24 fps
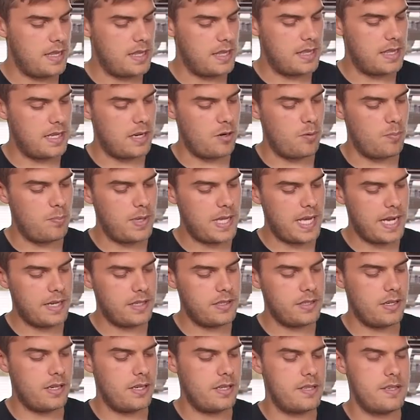that there are black
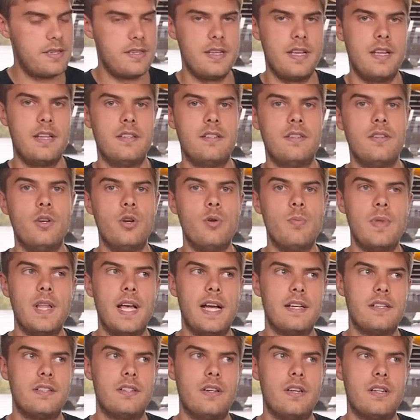dots and no
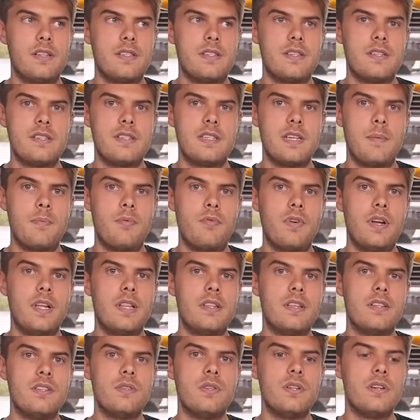black dots to separate
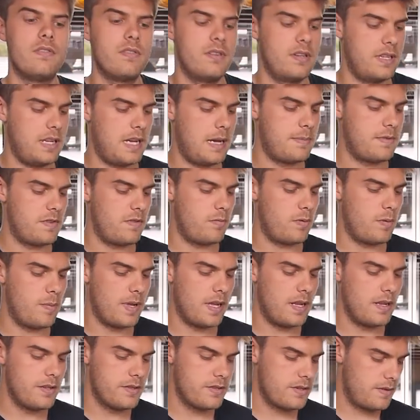the two different types of
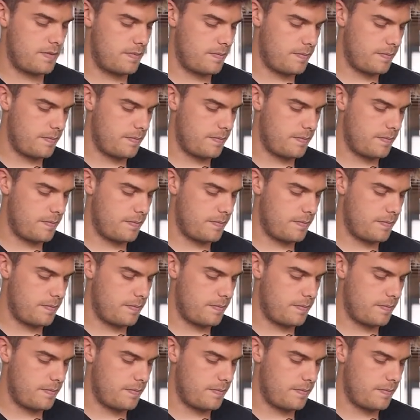propellers.